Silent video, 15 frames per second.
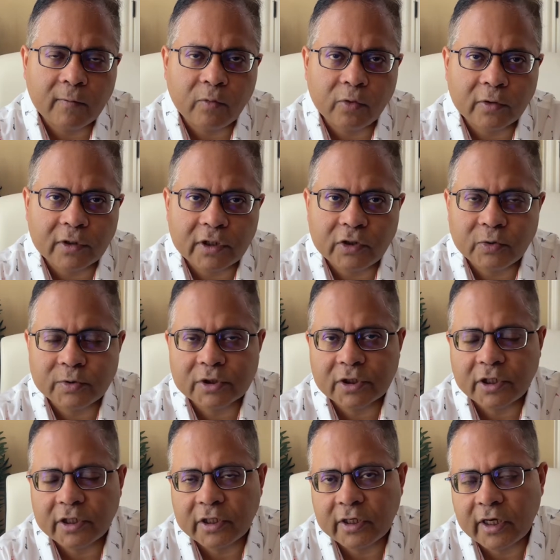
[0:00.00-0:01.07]
book did you
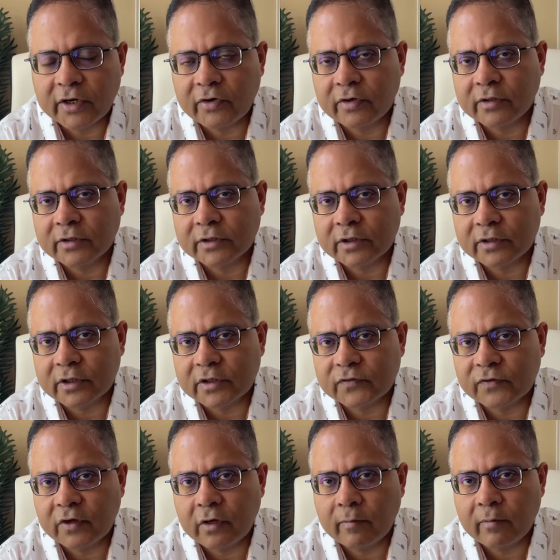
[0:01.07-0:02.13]
study electrical circuits
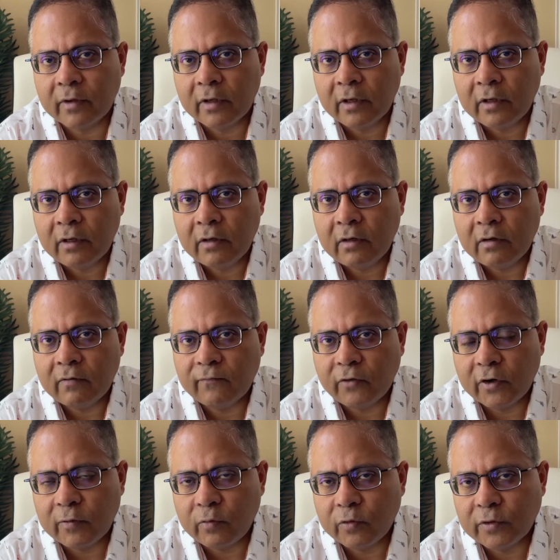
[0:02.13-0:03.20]
from?
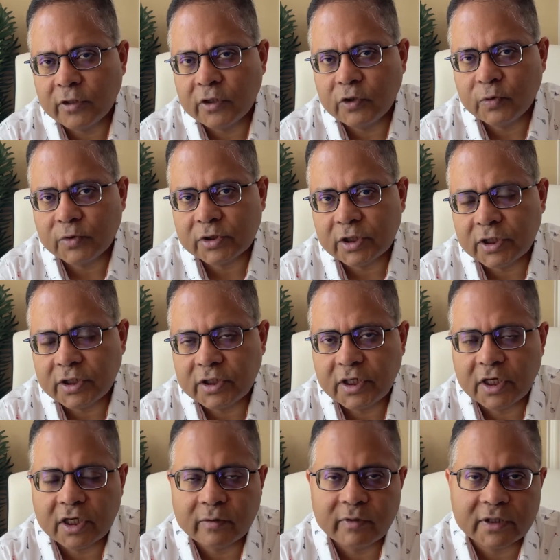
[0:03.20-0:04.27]
What book did you study
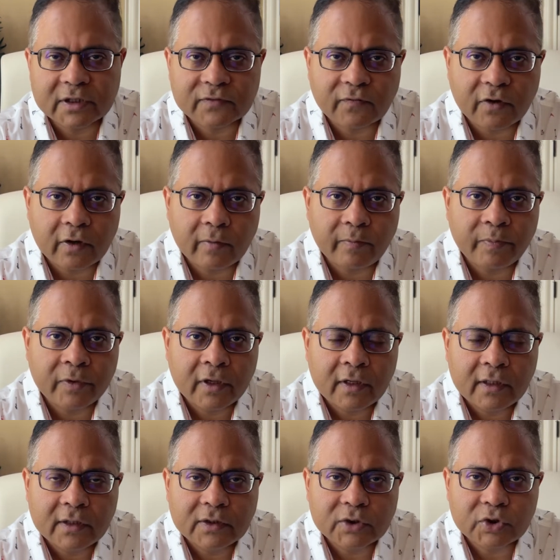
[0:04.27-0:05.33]
database from?
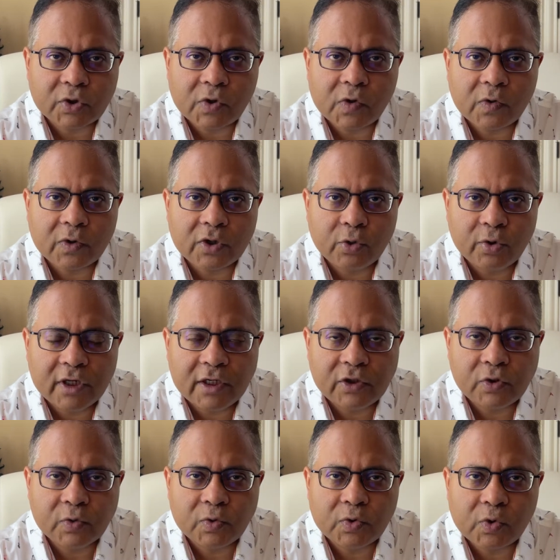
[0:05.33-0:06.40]
So you need
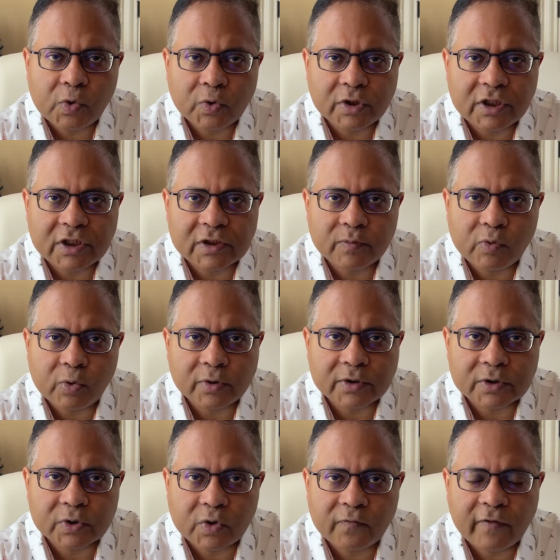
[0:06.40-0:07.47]
to know these books.
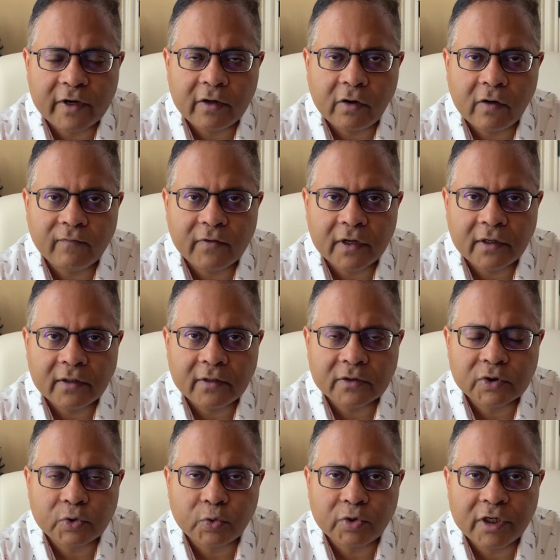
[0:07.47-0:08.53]
So very often
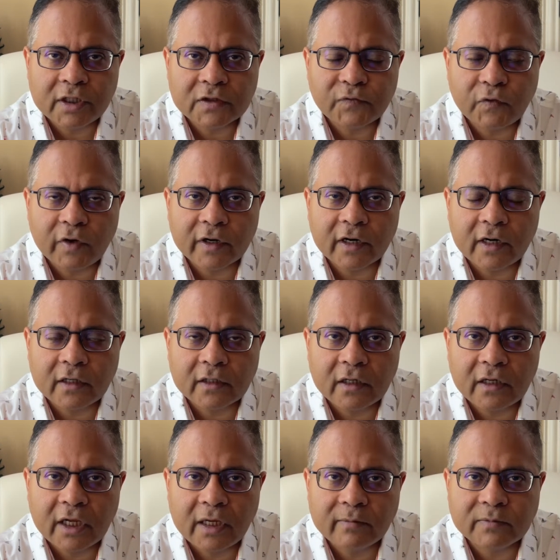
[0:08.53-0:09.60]
students forget the
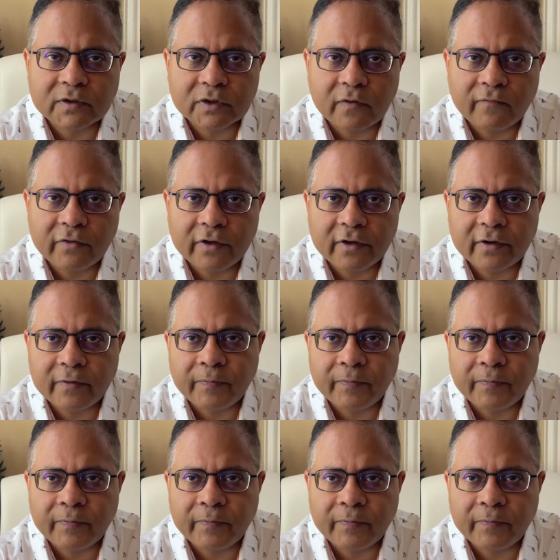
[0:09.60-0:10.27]
names of the